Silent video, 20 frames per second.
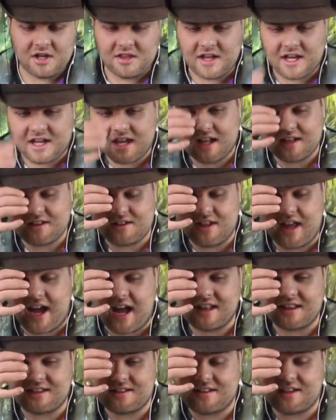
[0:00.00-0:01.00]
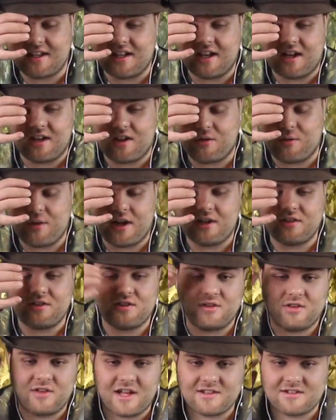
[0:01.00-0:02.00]
That gets that scene out of the way,
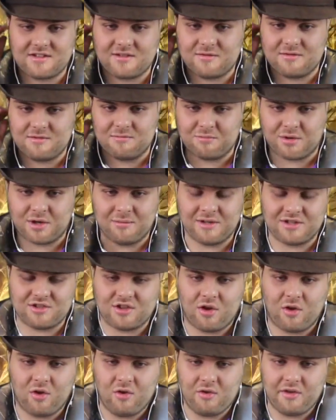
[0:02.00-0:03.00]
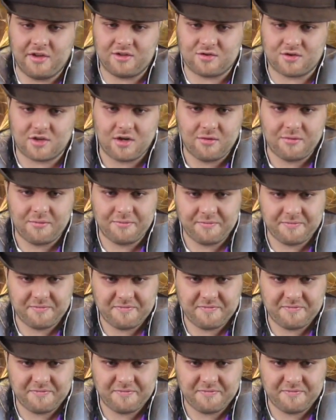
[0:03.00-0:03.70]
so that's pretty much the whole intro.